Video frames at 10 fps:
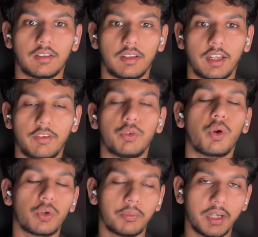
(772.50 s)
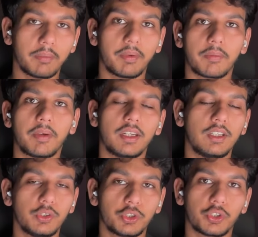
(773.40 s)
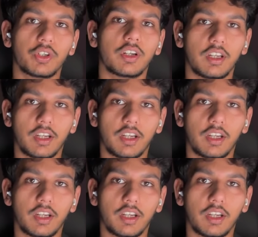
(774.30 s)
if you want to make big money, you should